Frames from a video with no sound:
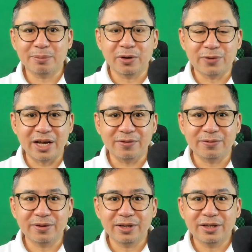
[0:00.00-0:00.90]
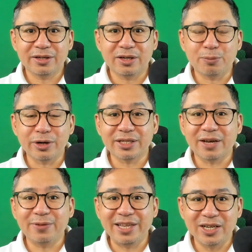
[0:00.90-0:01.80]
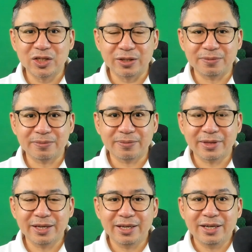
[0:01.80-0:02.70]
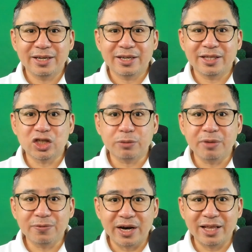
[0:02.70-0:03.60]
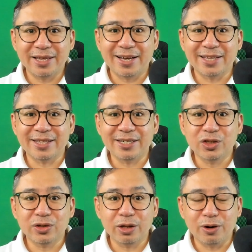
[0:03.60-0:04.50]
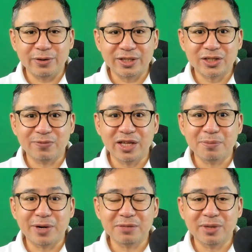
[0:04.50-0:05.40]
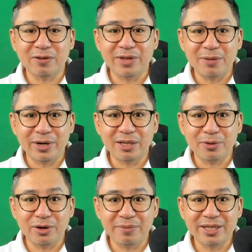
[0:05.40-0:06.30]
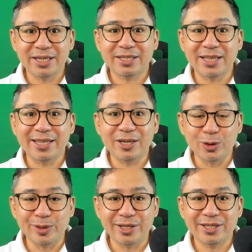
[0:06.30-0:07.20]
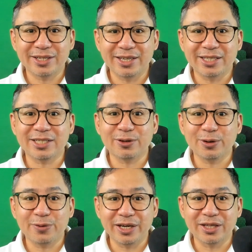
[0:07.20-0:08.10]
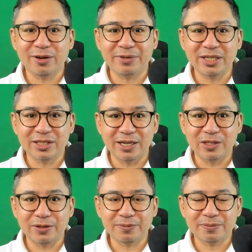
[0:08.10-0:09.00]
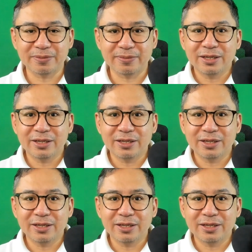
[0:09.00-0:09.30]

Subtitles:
Number five, report the affiliation. This should be filed at the regional office of the Department of Labor and Employment that issued its certificate of registration.